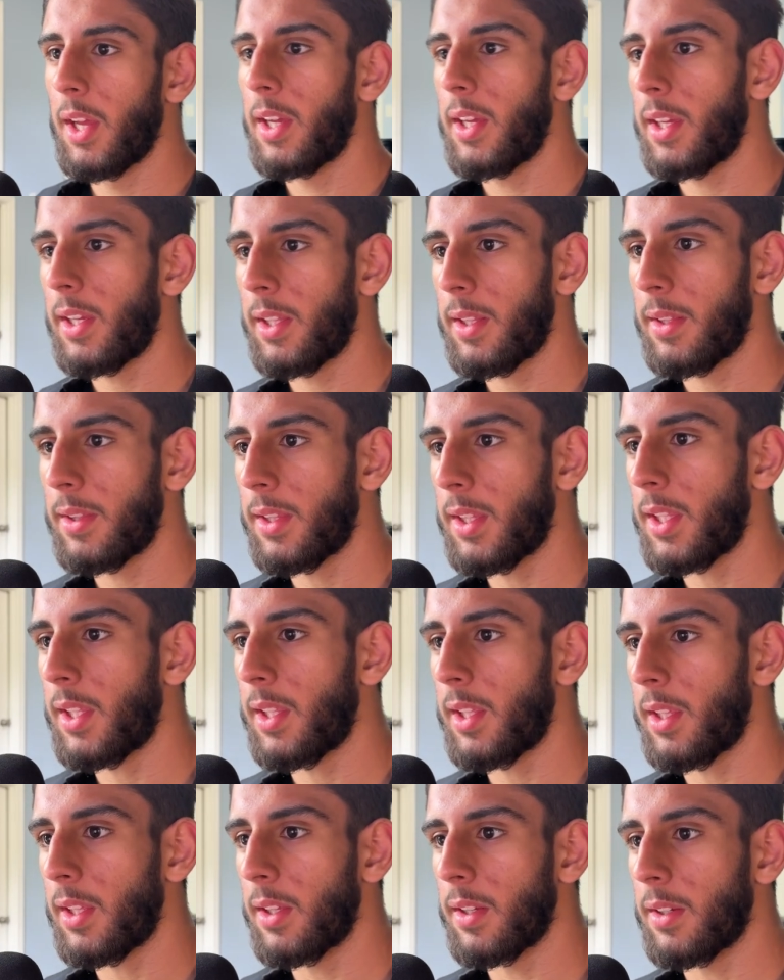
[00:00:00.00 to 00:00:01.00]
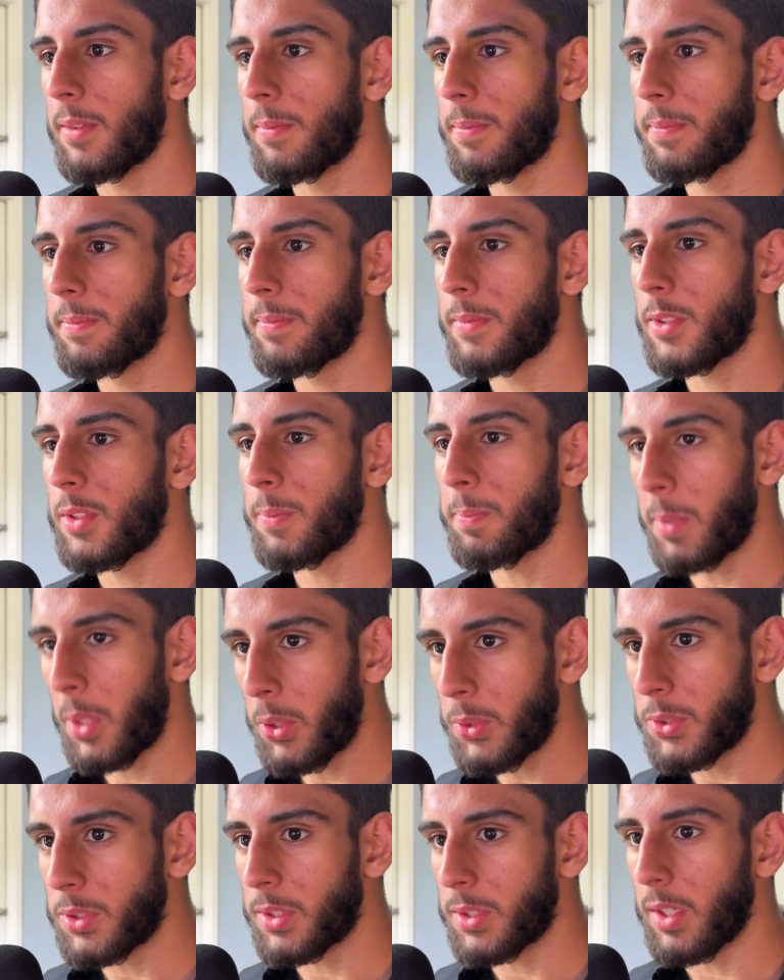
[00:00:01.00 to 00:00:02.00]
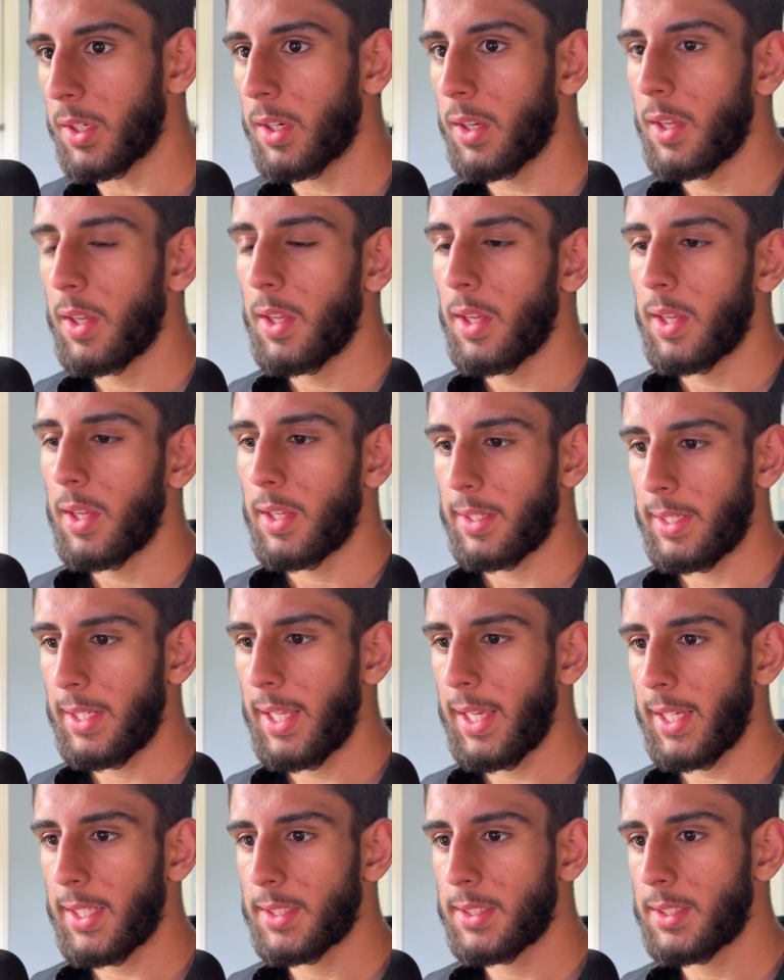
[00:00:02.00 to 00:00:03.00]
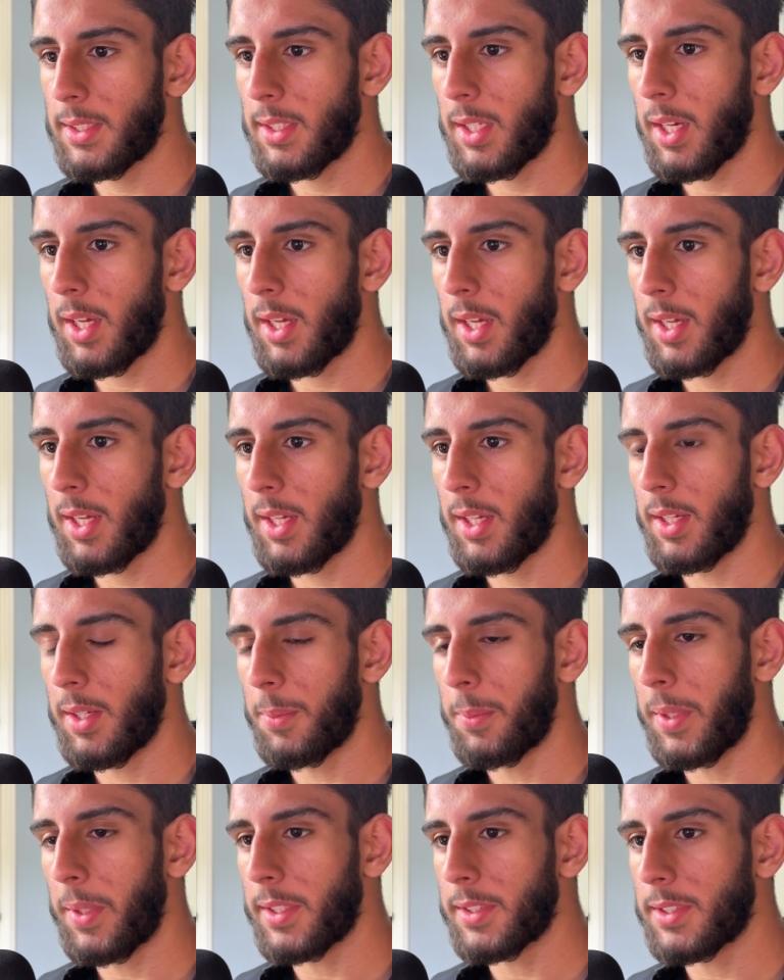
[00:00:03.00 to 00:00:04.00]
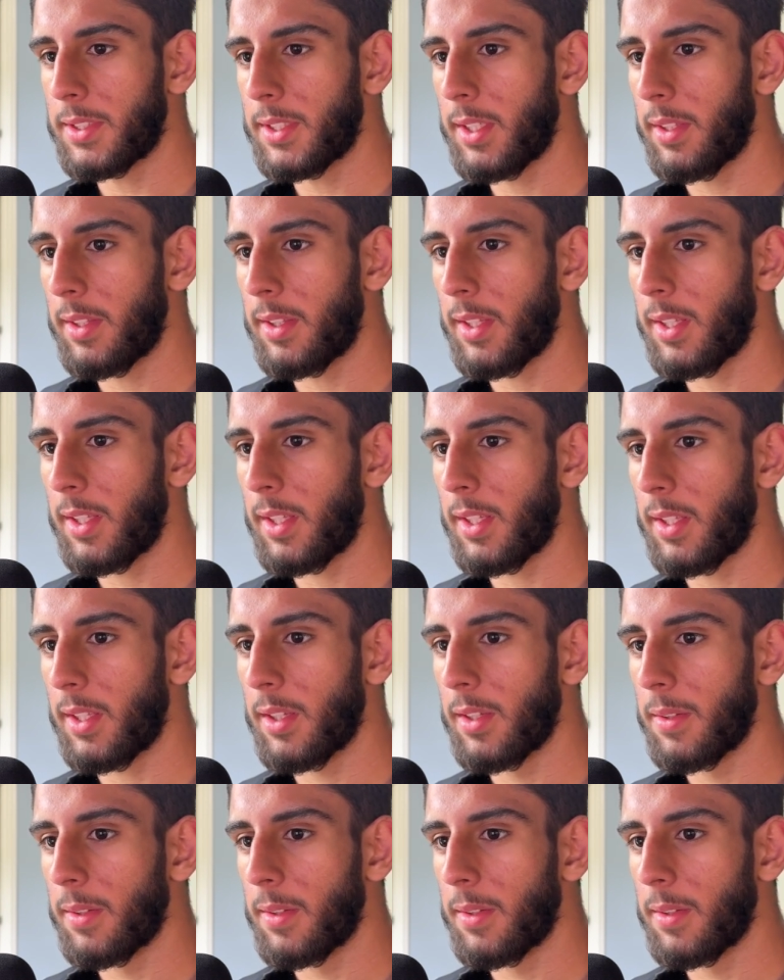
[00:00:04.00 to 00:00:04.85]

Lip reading: in the poster. Next, we can see the